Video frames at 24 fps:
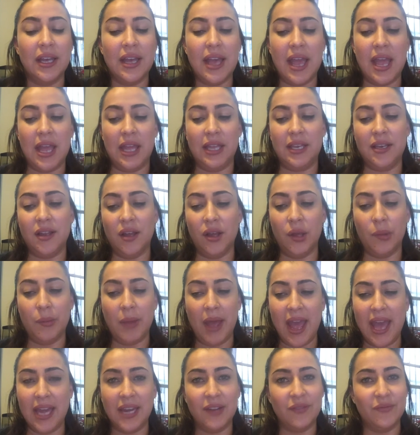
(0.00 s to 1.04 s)
And I
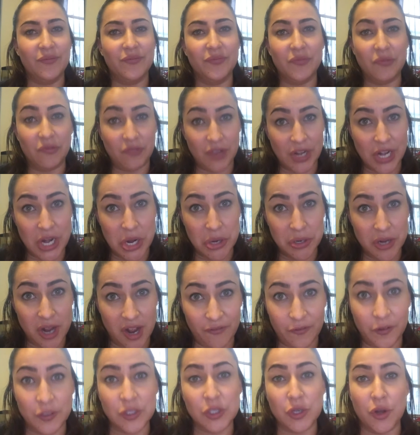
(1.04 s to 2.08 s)
had a video
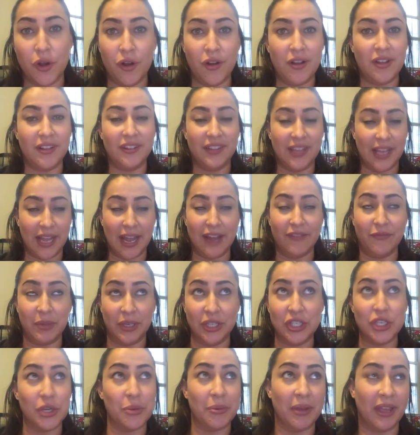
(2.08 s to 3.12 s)
conference call, like I've
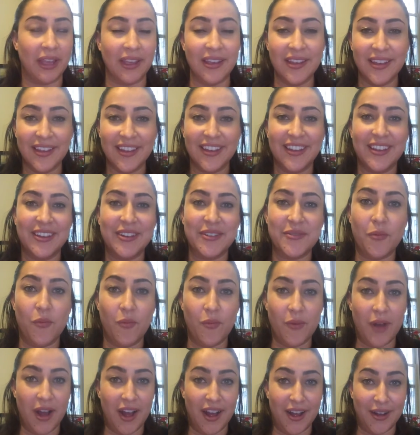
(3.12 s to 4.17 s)
been doing
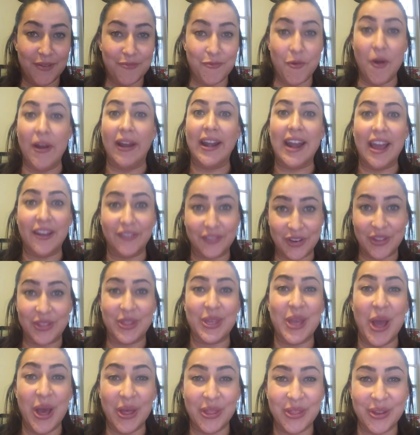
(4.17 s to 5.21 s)
one after
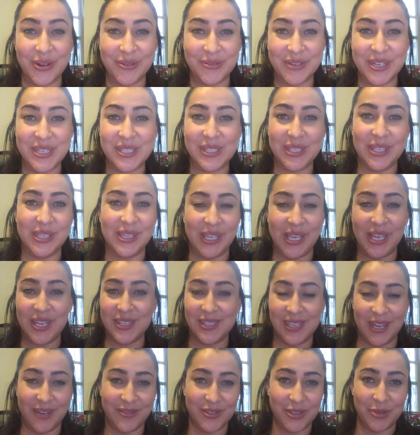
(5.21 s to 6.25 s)
the other recently, because
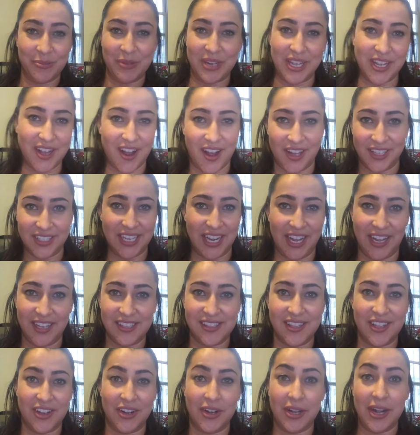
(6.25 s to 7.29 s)
I have so many contacts
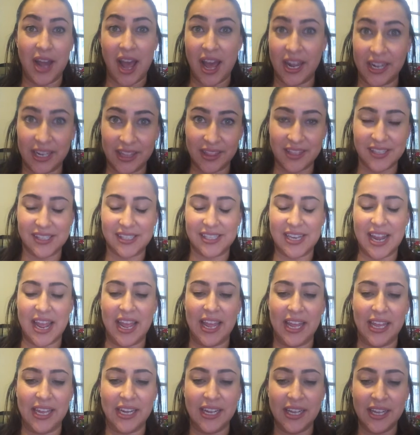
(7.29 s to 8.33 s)
that are not in the
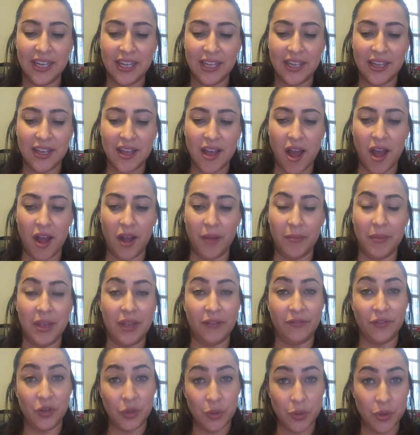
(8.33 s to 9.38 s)
state
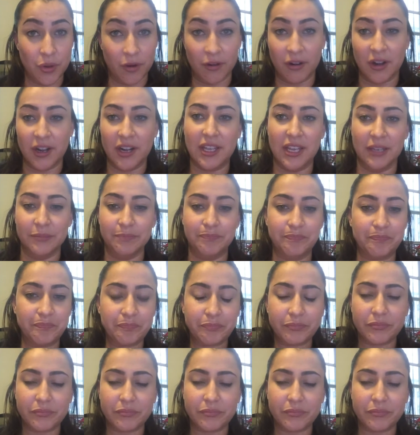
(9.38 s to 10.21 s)
of New York, and